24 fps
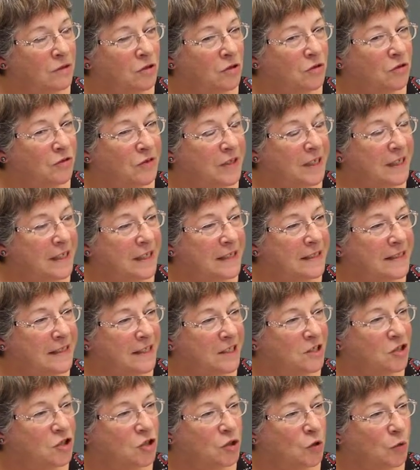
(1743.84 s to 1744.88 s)
I don't think he
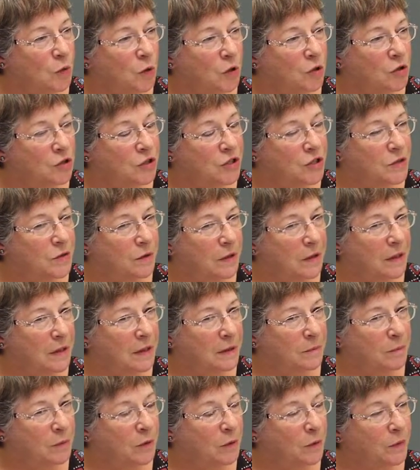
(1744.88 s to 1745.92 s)
did to us,
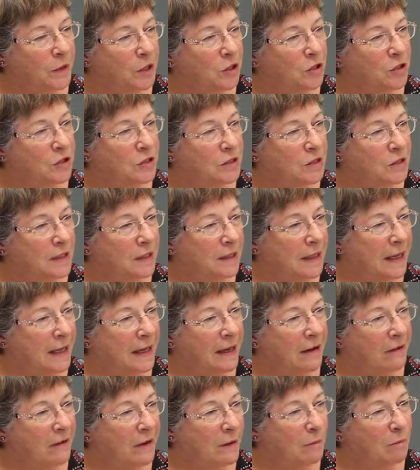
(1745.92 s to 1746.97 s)
but we used to
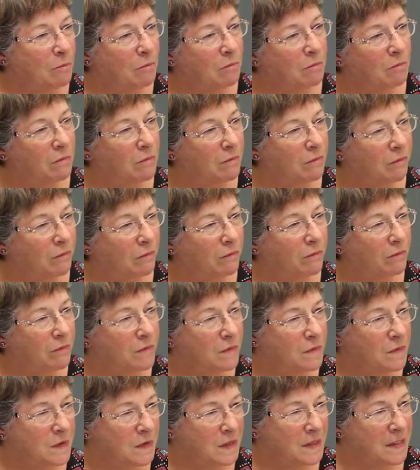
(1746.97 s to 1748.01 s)
hear him
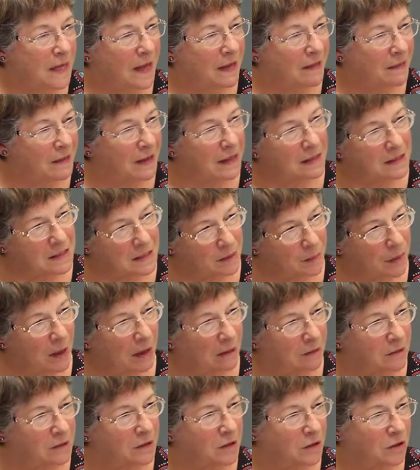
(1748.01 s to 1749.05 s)
say things about,
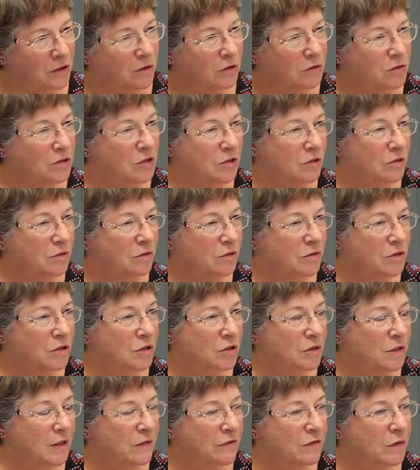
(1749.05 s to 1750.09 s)
you know, to
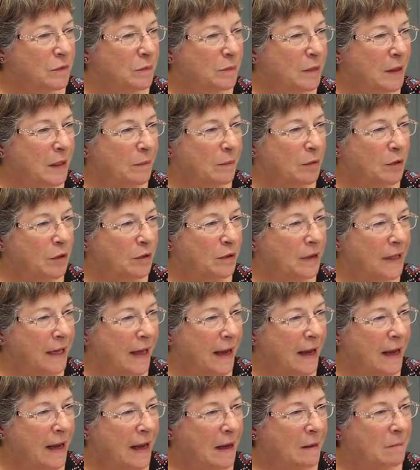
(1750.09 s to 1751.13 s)
different people who
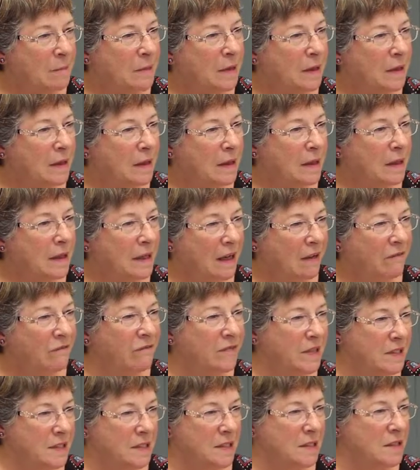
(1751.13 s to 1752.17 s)
came. He had
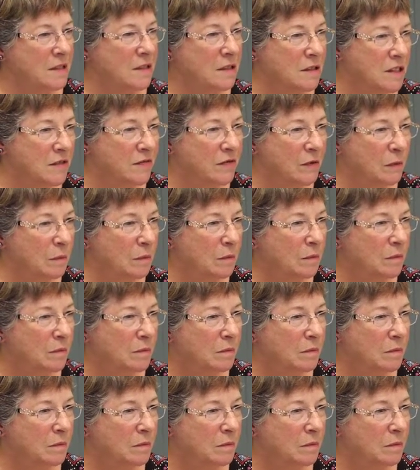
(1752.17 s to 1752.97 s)
visitors from